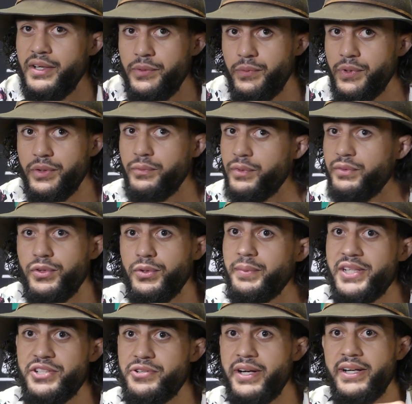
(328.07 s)
we've all
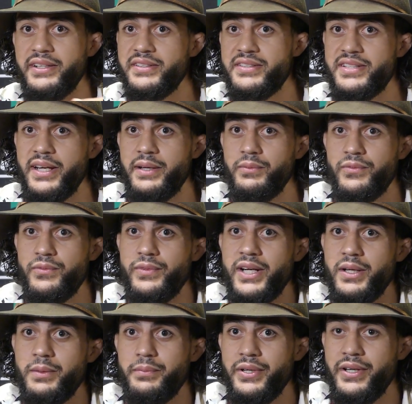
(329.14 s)
been training the same
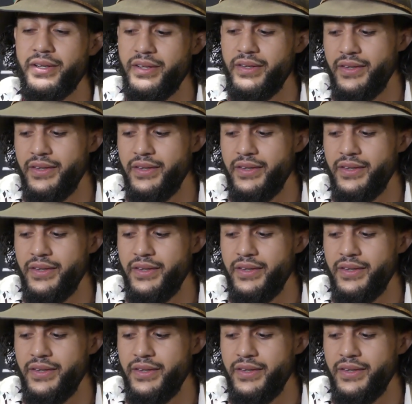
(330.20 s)
route, but